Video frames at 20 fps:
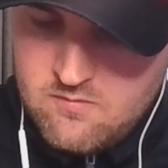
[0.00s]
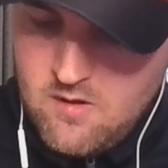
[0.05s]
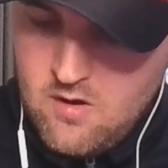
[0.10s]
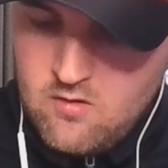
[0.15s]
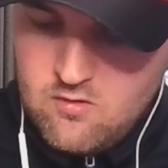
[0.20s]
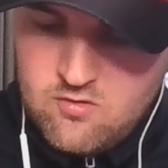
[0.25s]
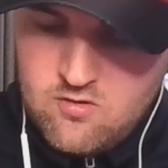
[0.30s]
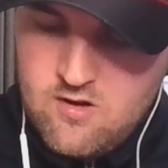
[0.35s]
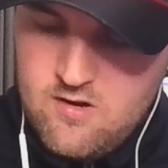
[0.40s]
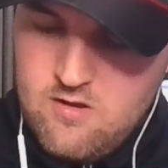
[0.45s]
I'm
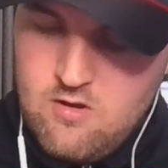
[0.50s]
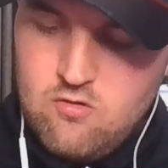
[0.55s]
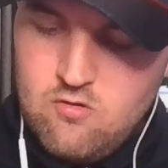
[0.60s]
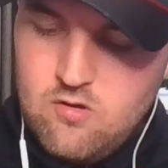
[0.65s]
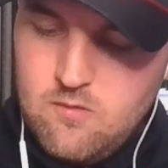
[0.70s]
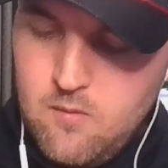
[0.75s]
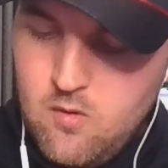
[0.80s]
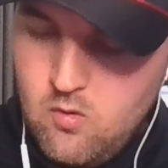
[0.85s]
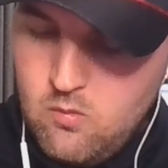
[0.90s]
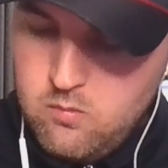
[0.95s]
just going to use
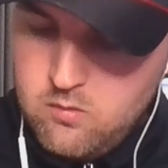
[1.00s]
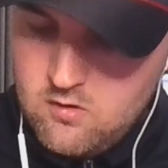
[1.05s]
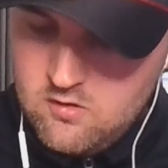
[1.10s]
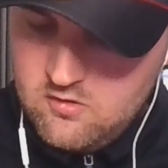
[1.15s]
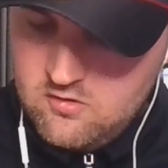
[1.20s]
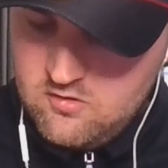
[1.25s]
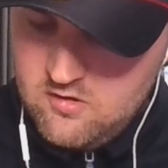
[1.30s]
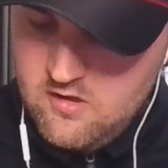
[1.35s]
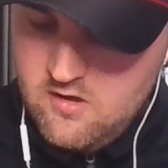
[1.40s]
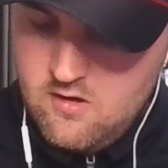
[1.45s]
them all
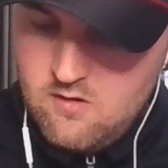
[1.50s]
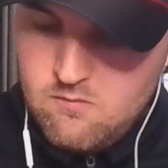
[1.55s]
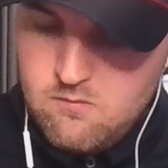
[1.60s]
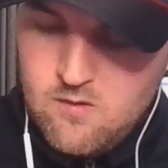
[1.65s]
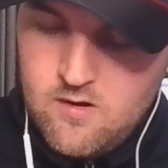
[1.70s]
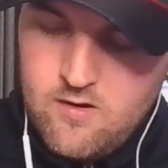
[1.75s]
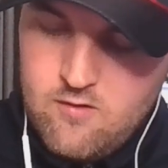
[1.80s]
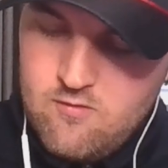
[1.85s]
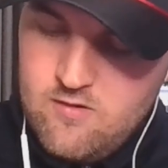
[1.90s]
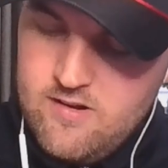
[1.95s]
because, you know,
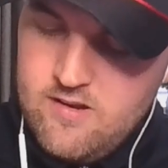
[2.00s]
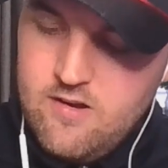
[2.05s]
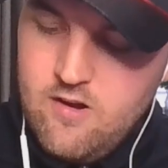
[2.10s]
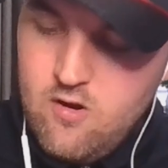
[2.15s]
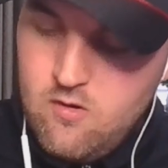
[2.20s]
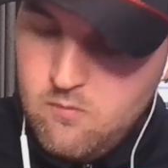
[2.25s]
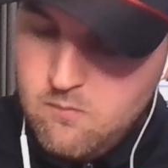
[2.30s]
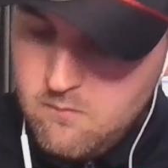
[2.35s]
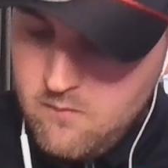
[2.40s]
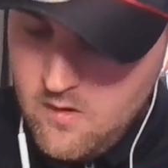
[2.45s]
I don't really
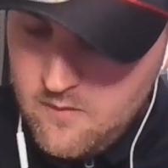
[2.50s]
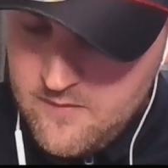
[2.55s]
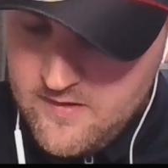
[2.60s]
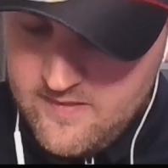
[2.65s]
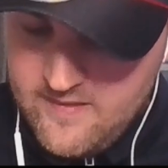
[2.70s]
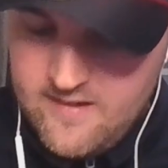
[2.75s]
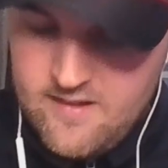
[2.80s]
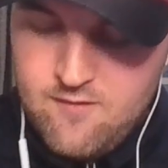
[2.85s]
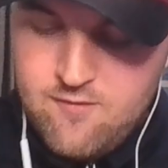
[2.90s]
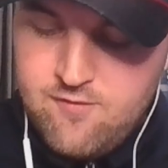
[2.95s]
know. I mean,
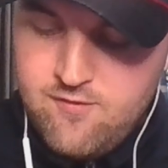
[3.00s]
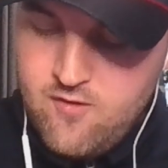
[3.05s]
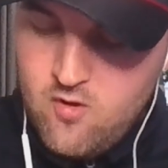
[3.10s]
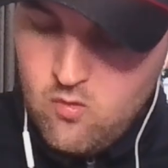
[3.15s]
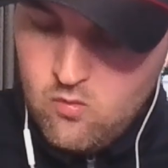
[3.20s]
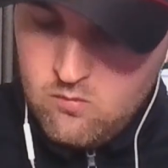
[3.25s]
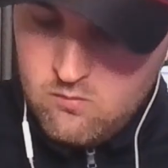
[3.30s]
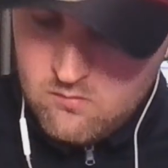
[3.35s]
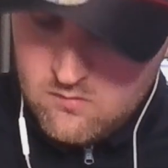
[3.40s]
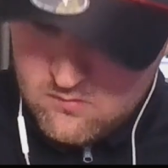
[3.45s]
they give
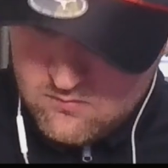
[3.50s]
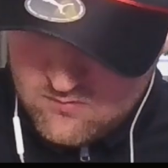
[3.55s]
fuel.